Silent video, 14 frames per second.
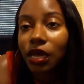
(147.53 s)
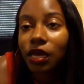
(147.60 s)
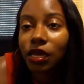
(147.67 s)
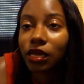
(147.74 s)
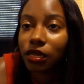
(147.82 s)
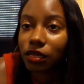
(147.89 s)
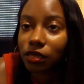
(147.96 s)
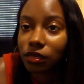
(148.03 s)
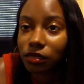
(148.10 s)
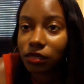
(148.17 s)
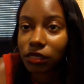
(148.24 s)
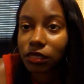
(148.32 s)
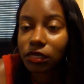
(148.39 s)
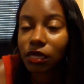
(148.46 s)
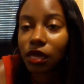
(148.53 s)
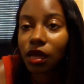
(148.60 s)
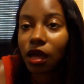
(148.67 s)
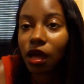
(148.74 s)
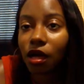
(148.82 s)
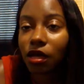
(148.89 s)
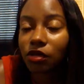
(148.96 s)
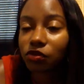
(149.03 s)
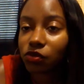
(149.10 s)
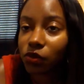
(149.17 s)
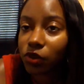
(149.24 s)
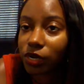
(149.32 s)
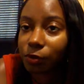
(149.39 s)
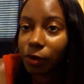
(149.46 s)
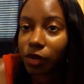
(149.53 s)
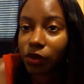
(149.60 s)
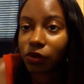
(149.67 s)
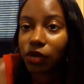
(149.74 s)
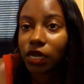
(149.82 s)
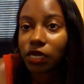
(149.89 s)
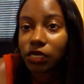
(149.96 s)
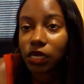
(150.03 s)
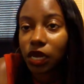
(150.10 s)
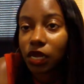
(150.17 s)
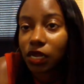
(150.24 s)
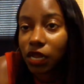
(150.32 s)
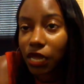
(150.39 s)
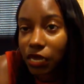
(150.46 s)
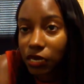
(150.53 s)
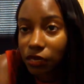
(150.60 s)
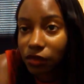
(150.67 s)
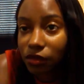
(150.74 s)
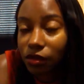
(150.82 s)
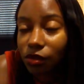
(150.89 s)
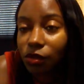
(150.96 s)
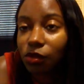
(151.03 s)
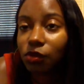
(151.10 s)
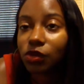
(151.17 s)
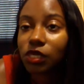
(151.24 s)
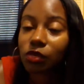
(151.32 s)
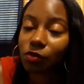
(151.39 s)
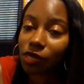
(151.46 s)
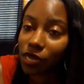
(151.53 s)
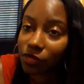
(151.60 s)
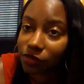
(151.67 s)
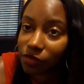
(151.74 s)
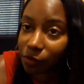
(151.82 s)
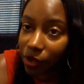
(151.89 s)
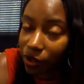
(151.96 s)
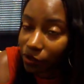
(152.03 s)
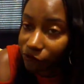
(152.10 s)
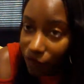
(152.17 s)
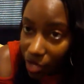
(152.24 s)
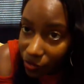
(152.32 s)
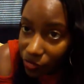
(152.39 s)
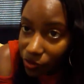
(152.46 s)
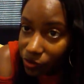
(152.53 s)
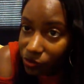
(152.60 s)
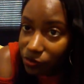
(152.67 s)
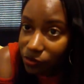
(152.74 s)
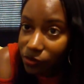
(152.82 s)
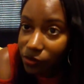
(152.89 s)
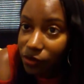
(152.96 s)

It is a story about a young lady who gets molested by her father.